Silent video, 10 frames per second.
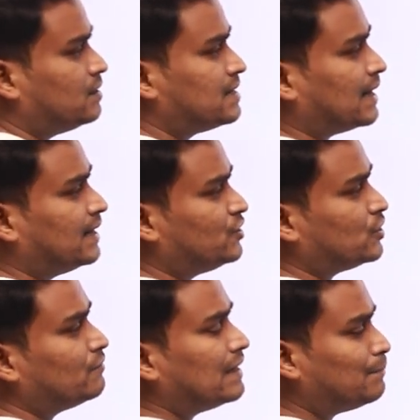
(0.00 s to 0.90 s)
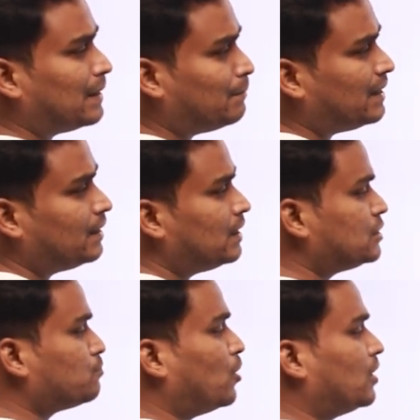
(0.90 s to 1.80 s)
is a condition where a baby
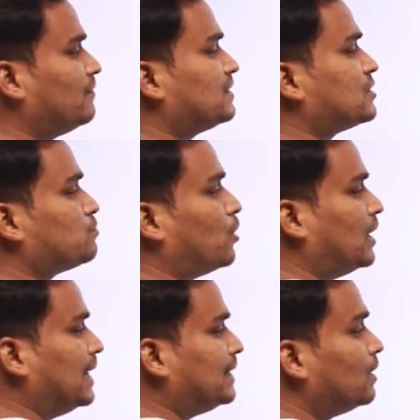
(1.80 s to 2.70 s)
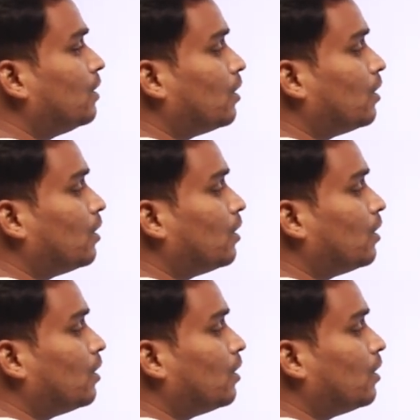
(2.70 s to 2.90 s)
is born with a small head